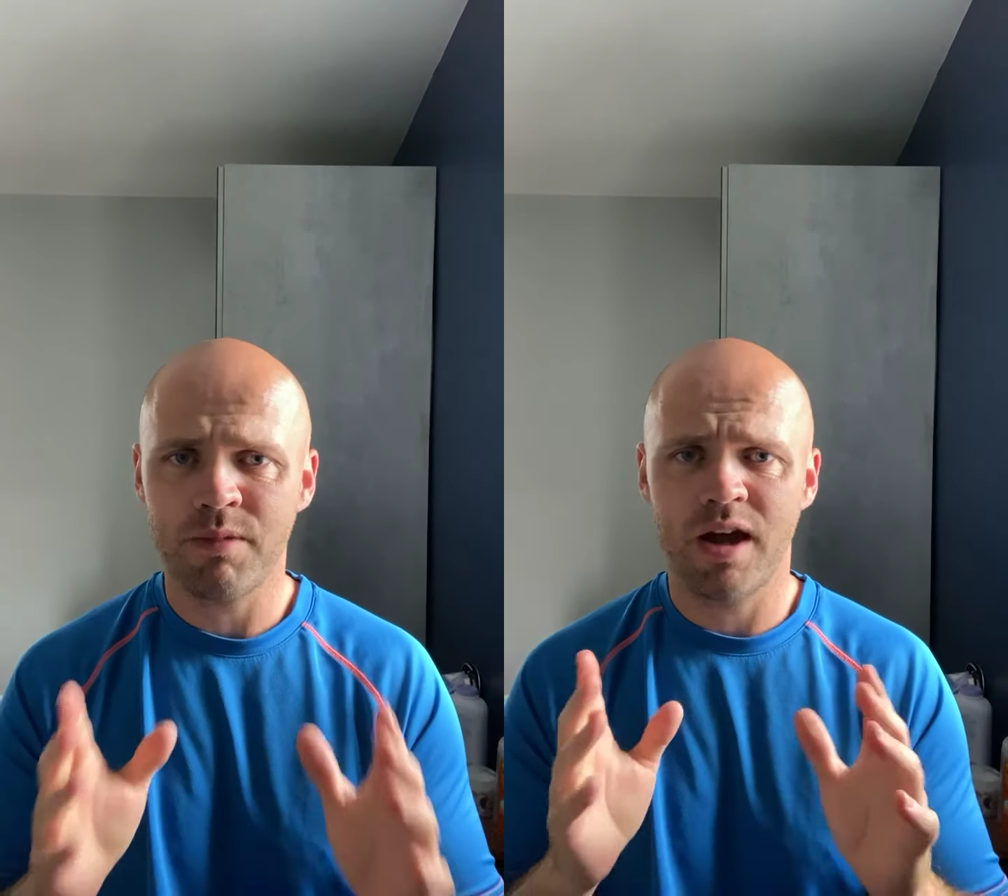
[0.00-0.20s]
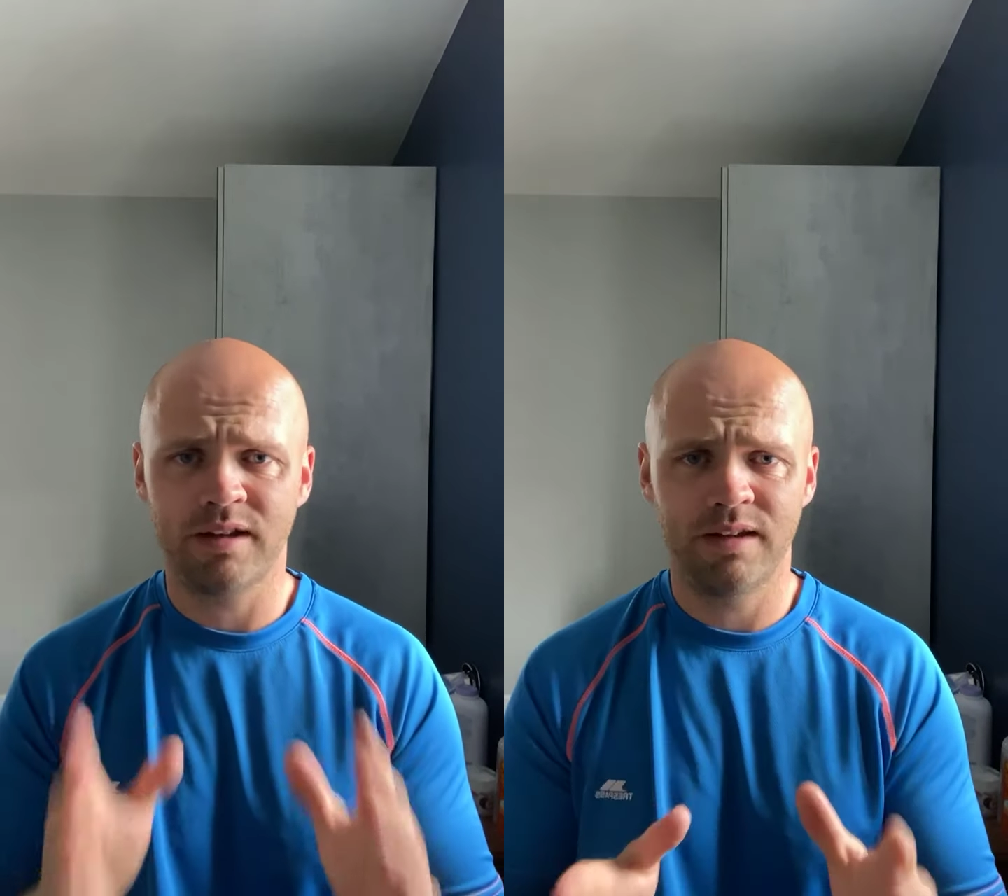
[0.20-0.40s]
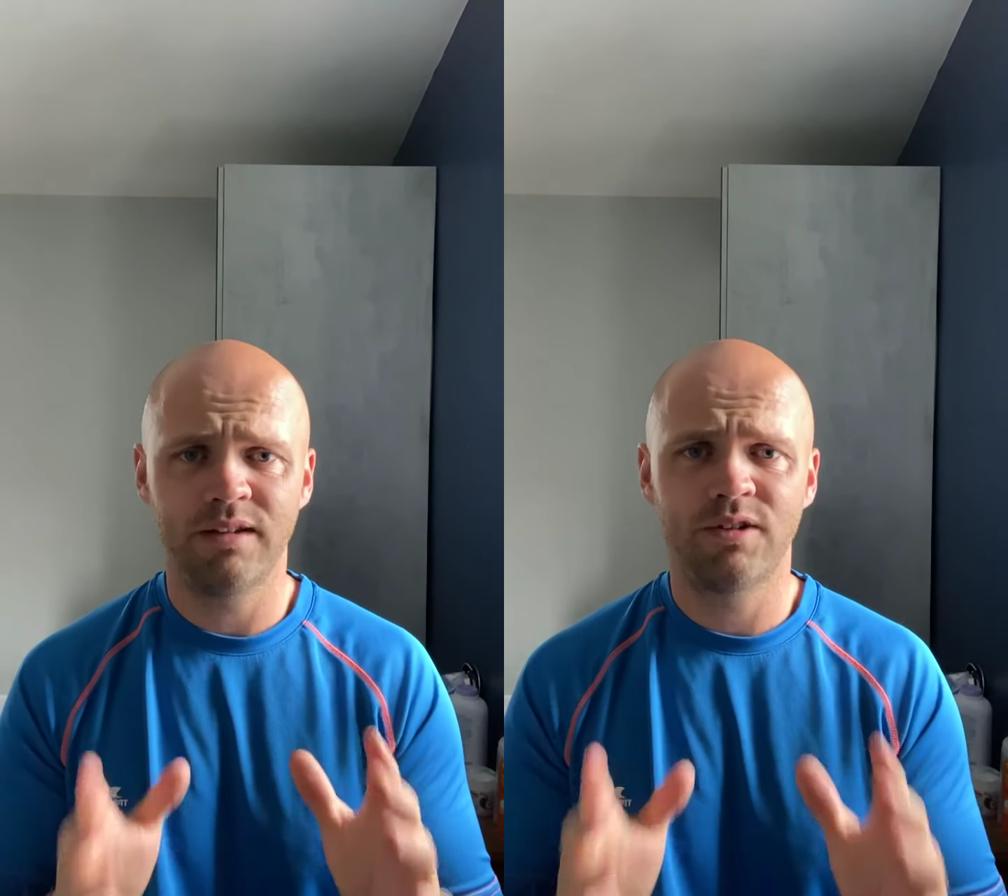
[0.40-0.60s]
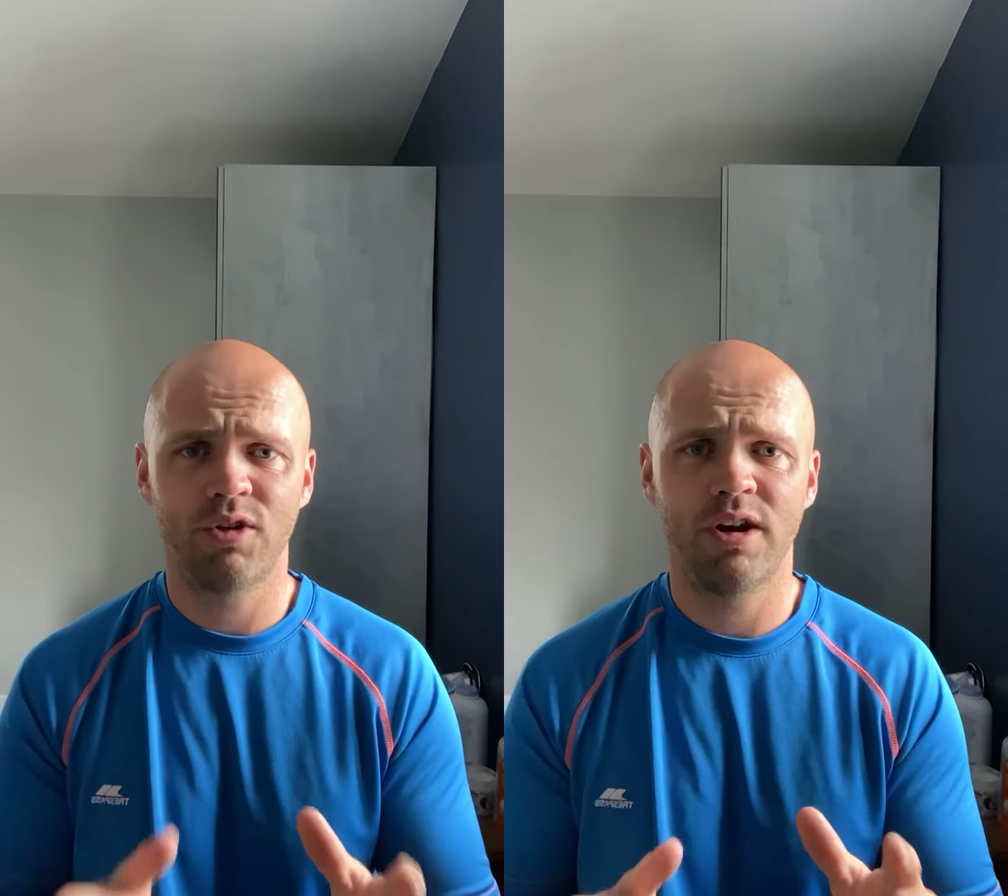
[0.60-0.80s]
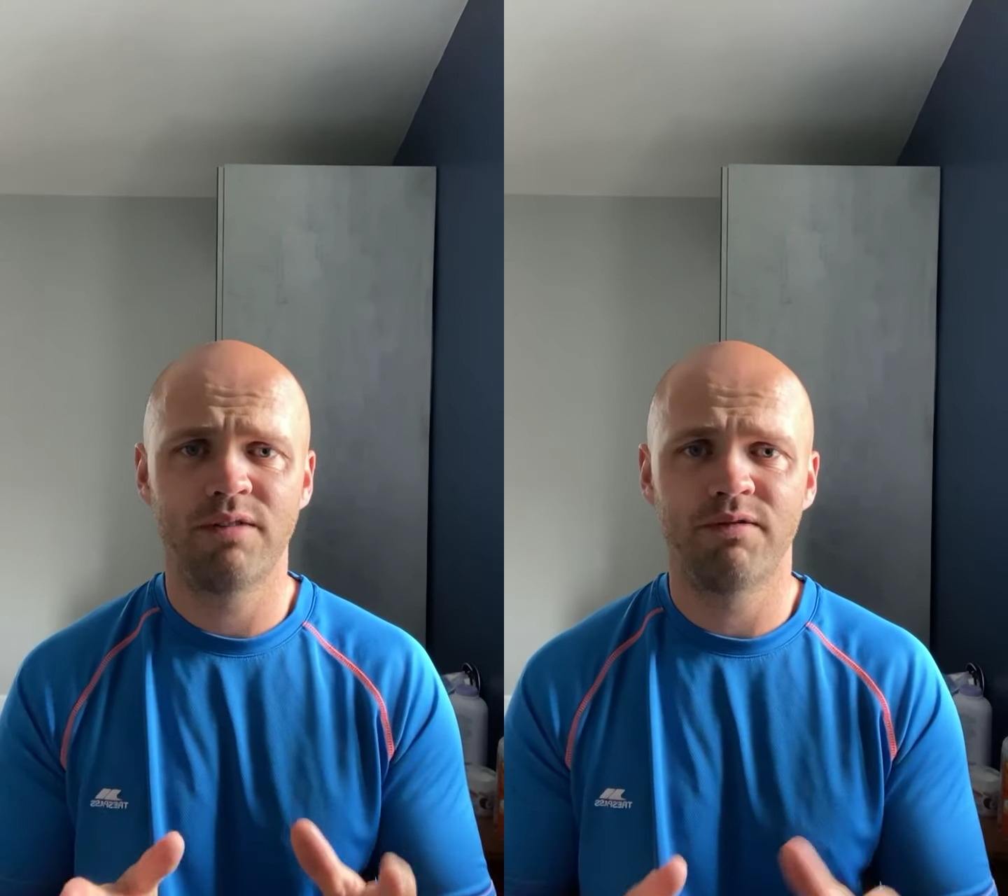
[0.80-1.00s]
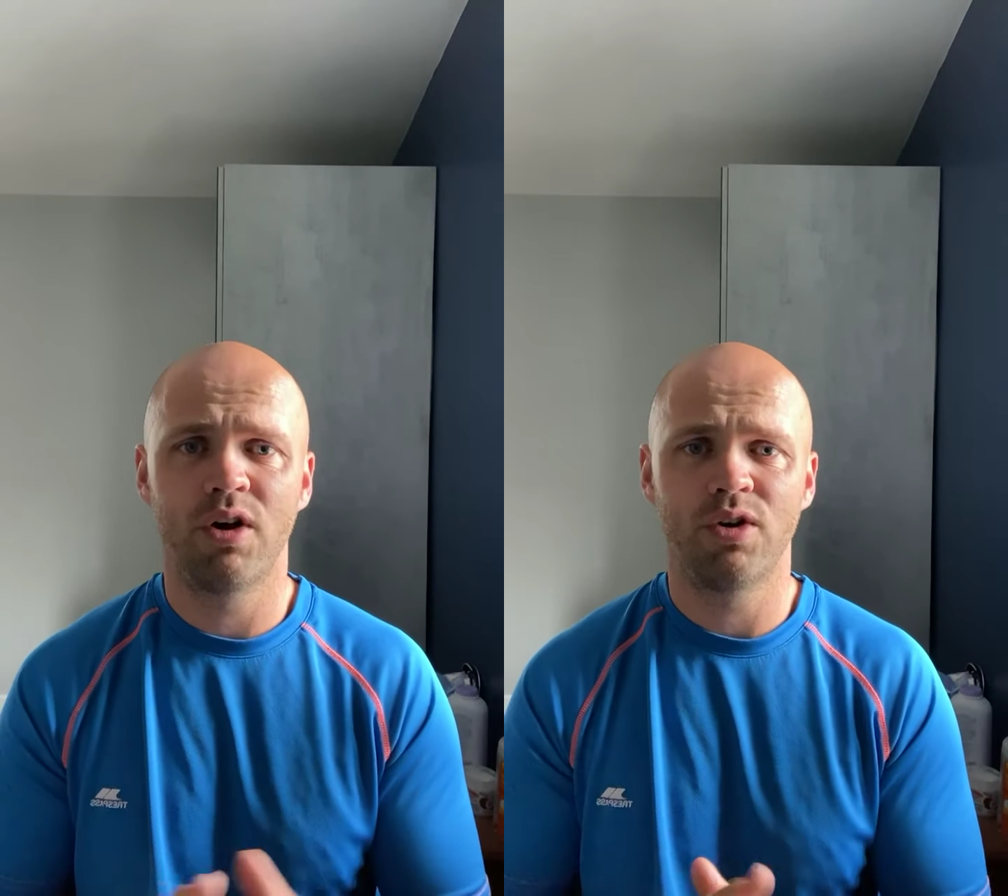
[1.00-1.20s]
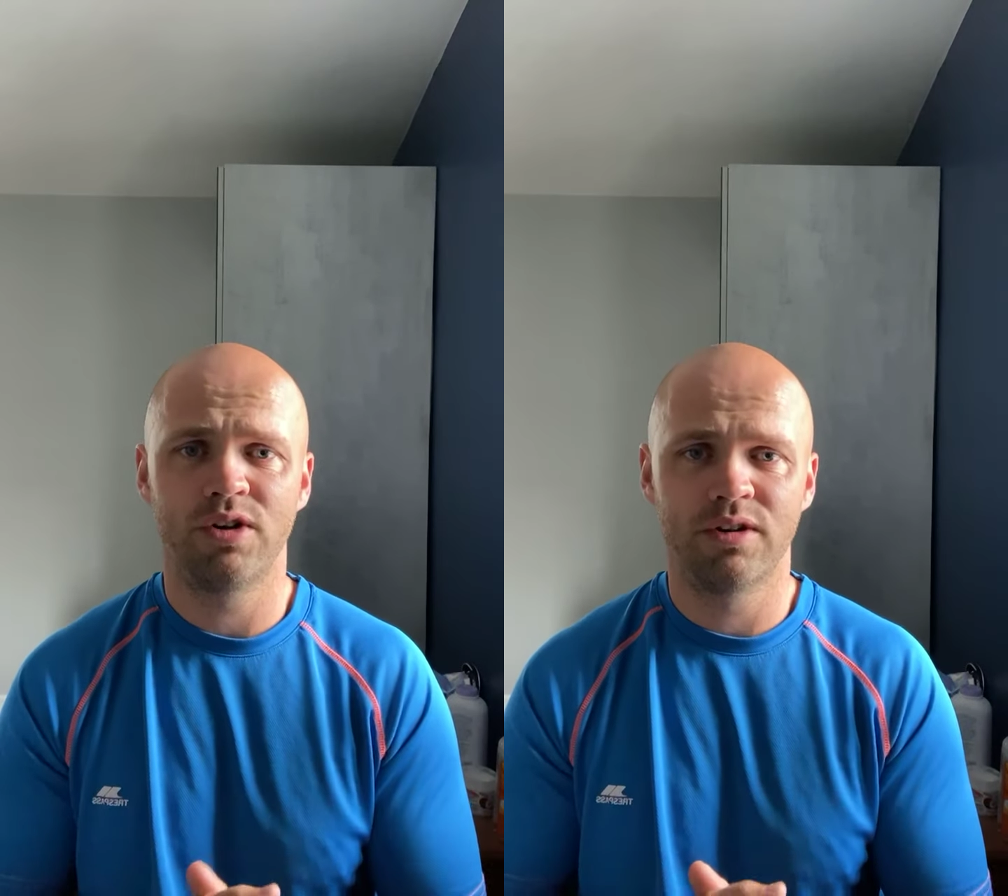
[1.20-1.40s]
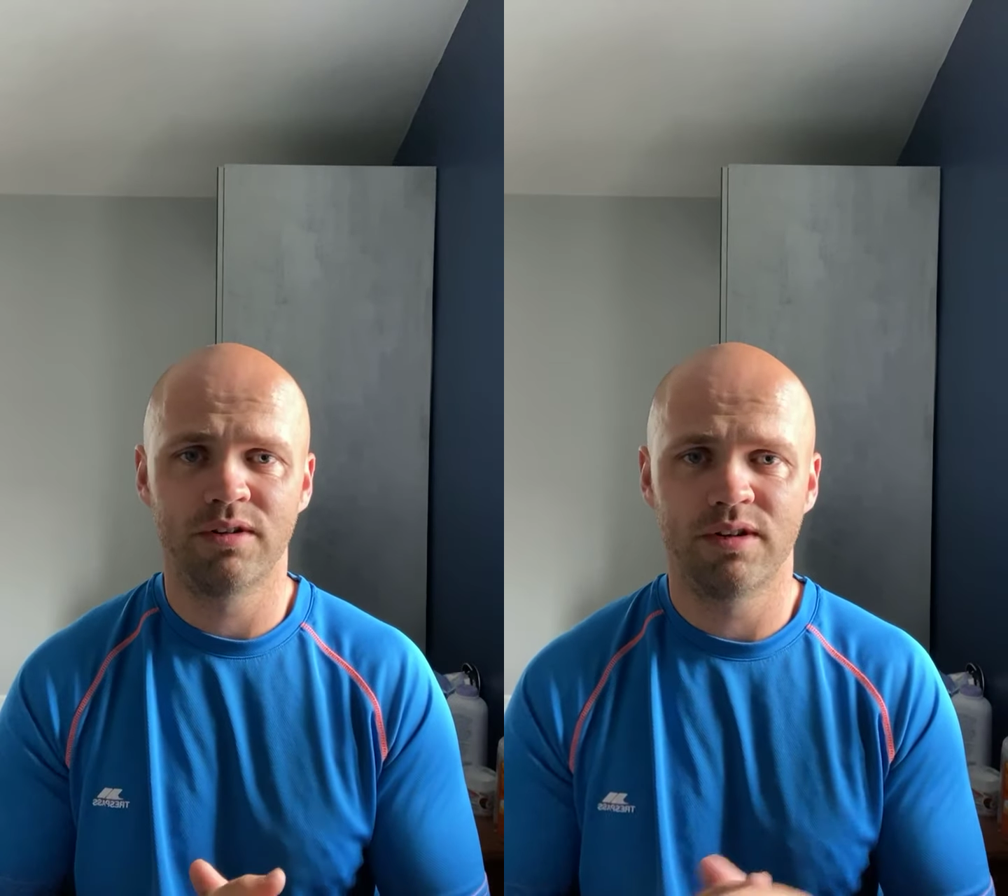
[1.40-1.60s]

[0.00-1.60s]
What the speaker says: I tend to try and avoid